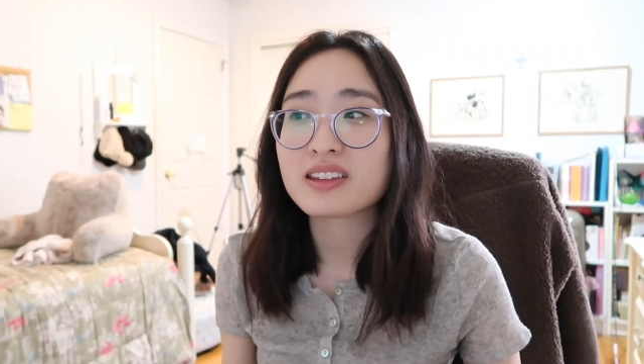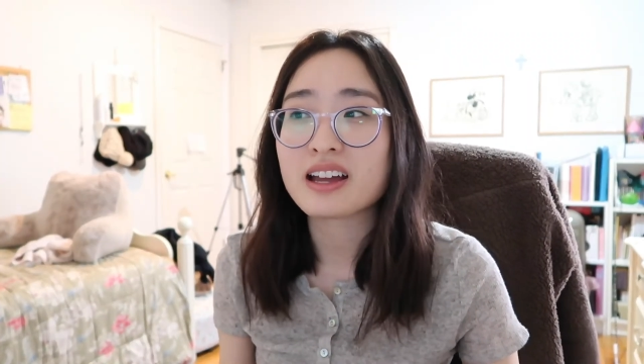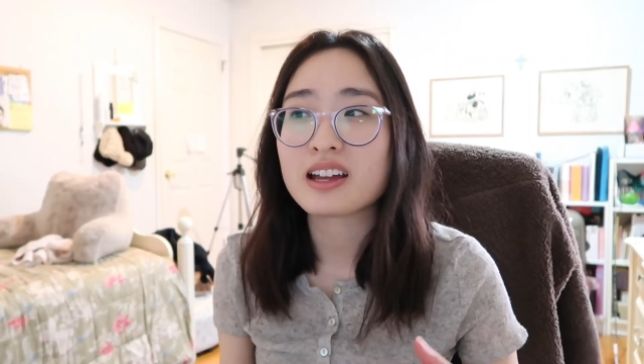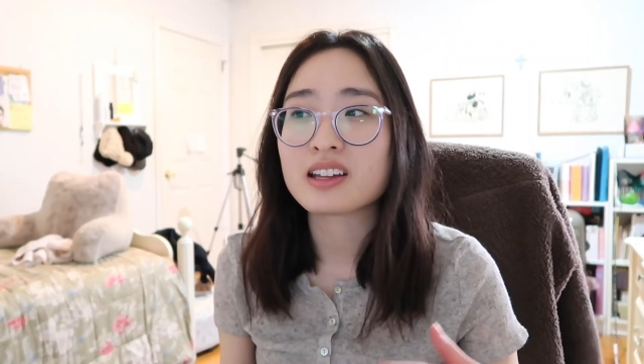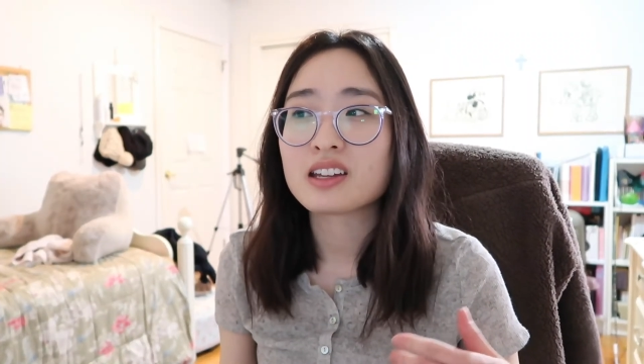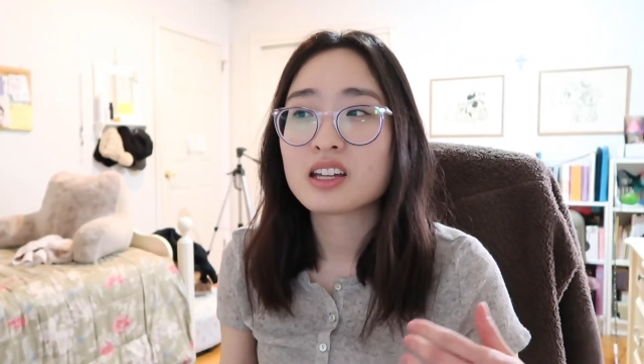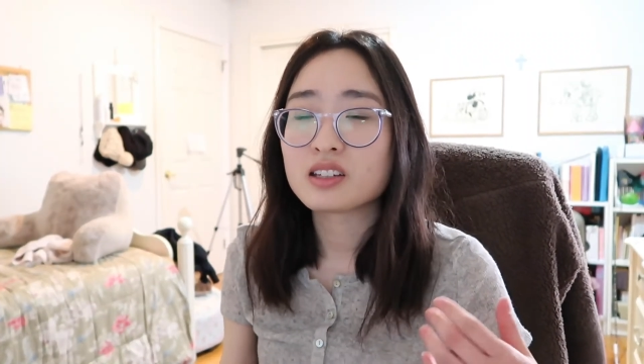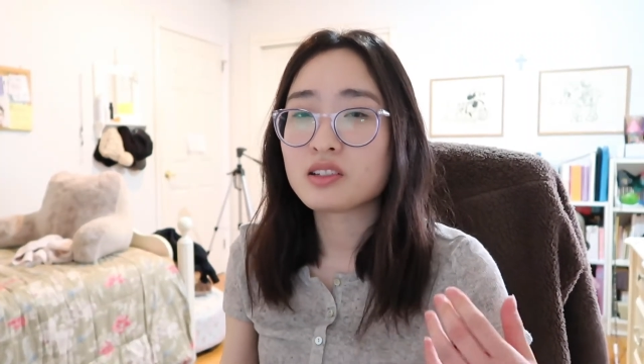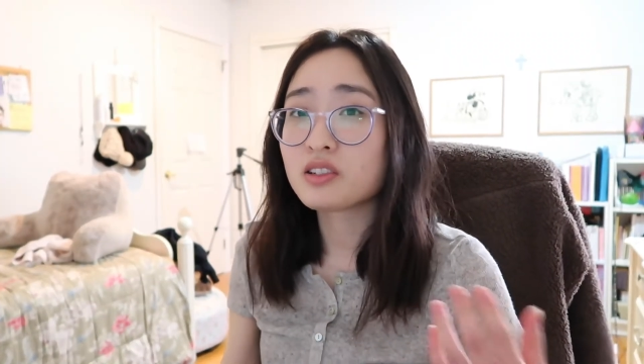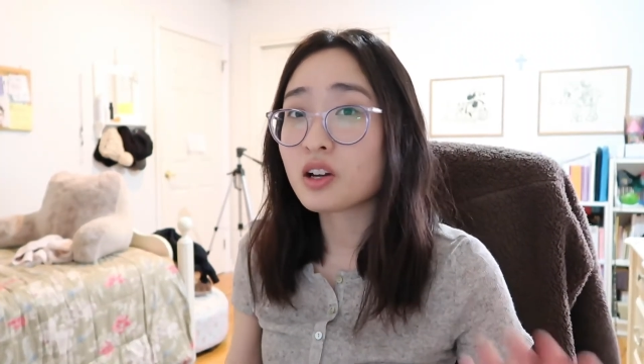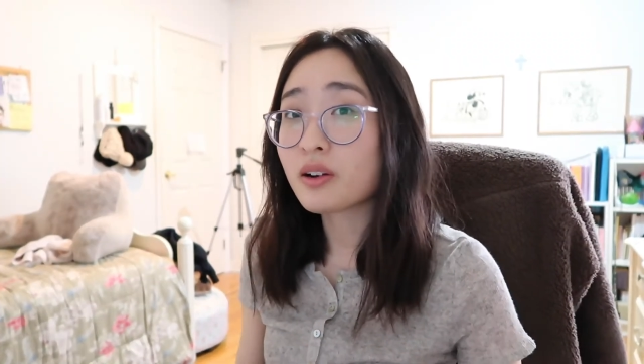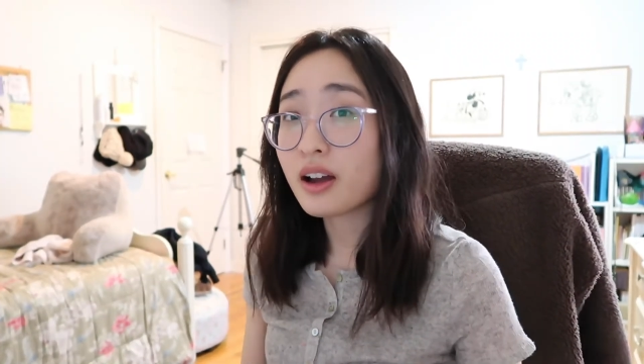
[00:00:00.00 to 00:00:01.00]
that
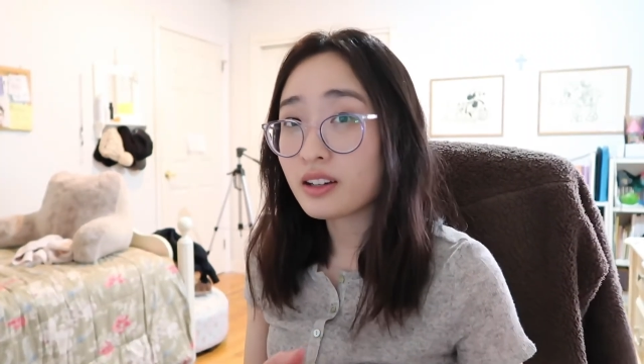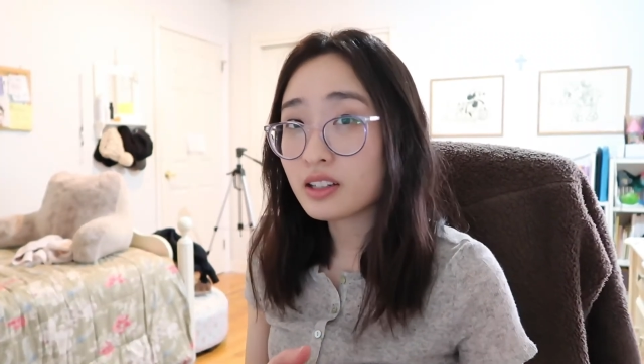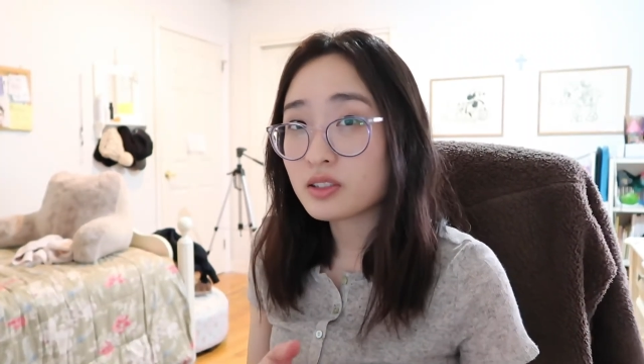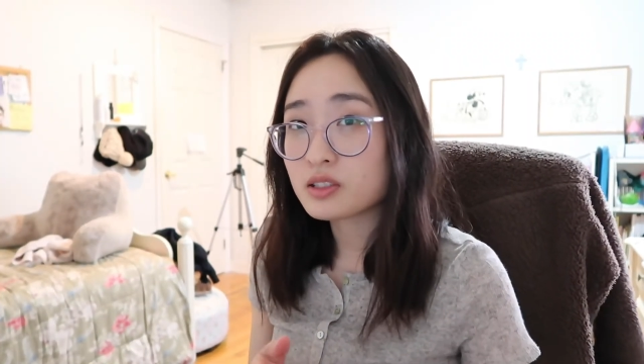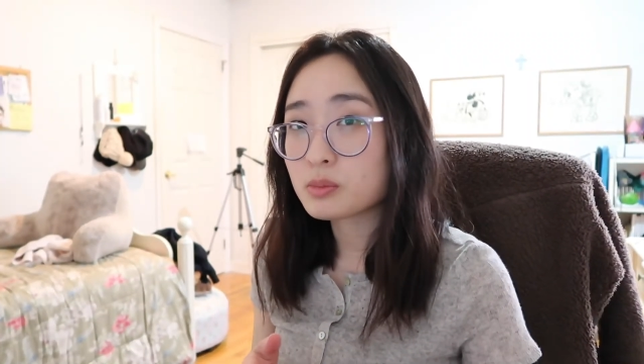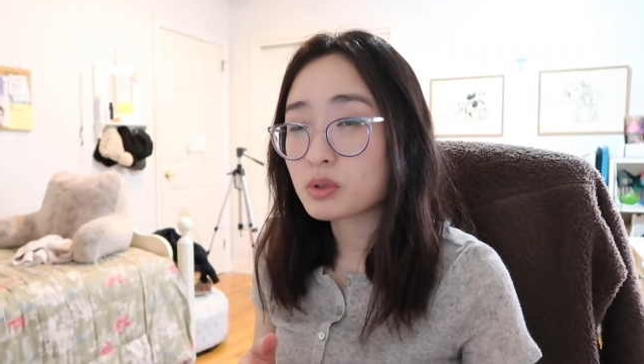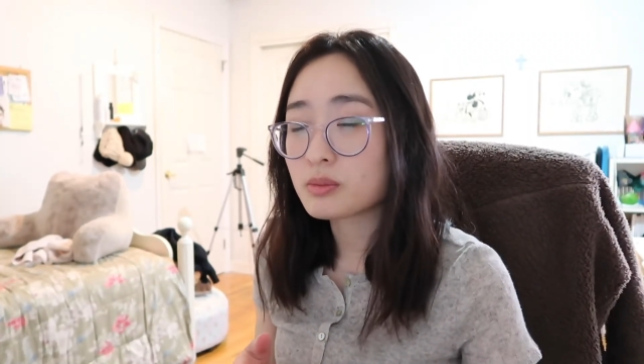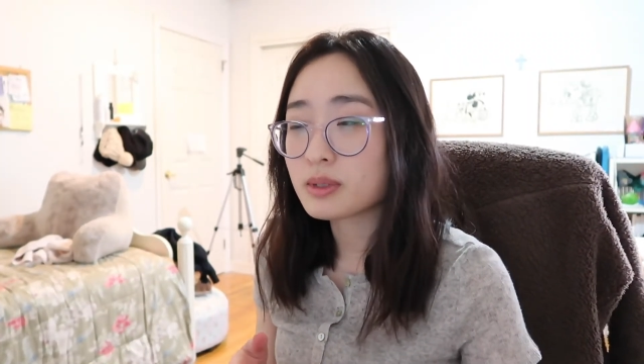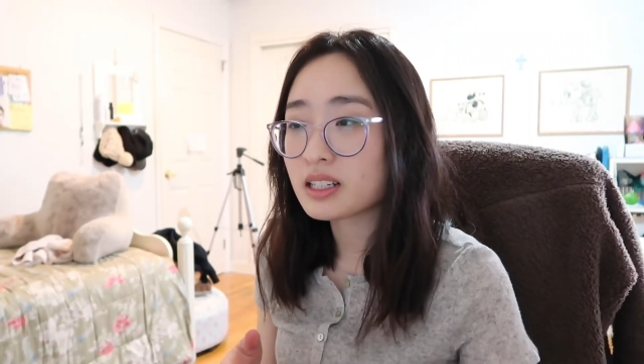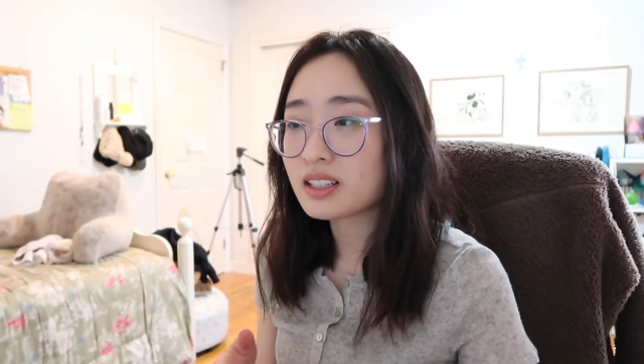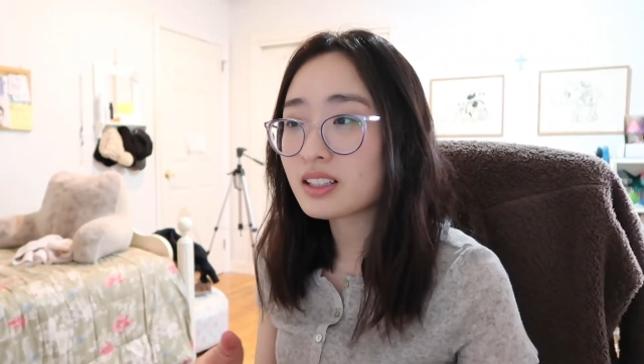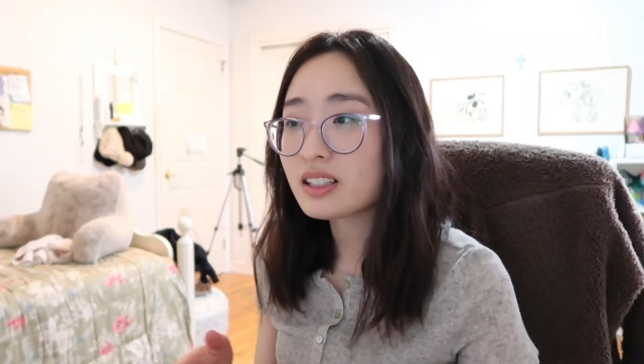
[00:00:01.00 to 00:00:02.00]
you know how to use
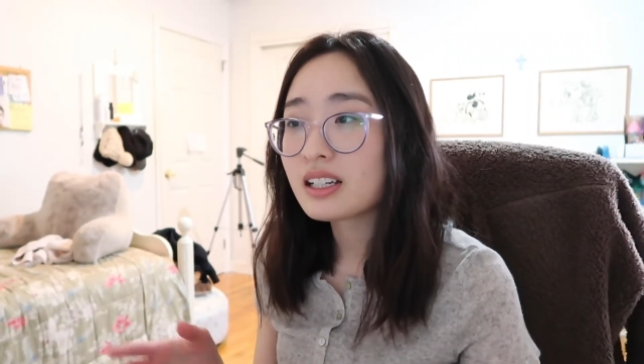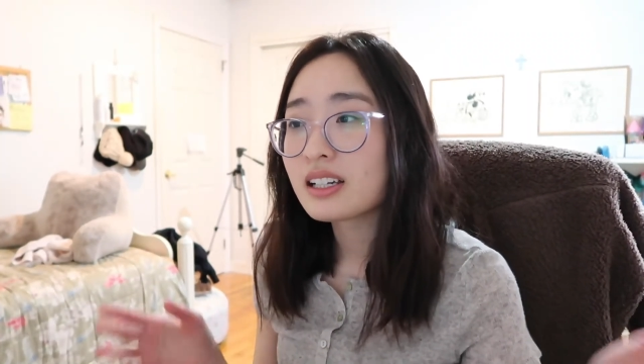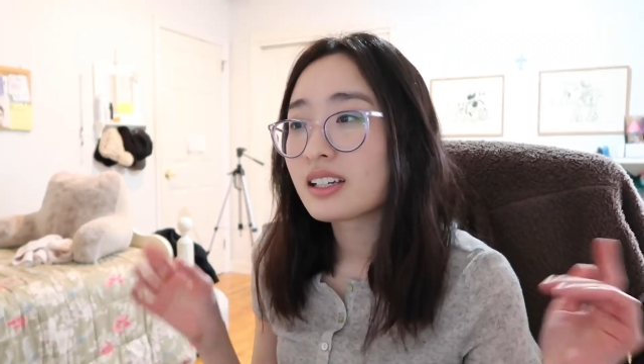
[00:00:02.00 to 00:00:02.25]
Premiere.